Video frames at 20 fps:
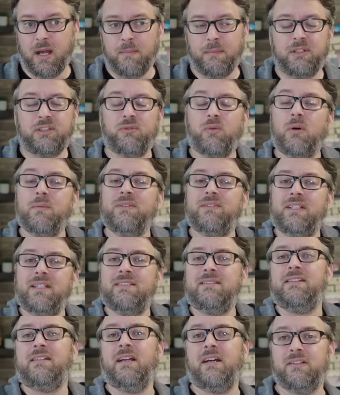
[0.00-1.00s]
But Swarm is
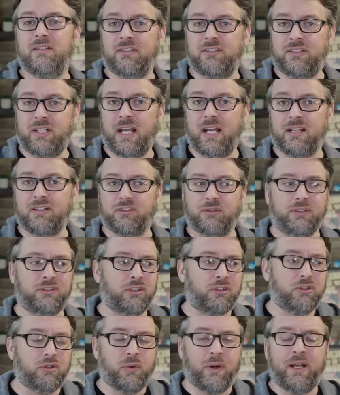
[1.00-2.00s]
easy to understand, so it's
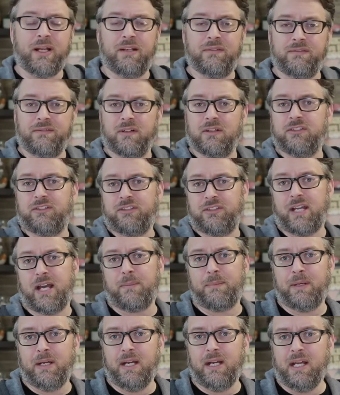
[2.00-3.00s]
a great first
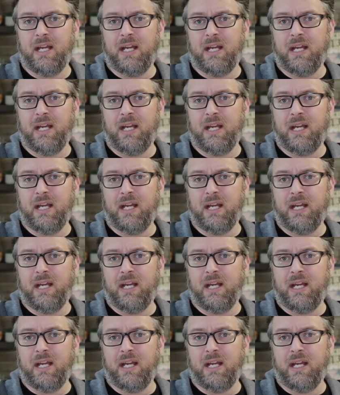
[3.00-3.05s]
step.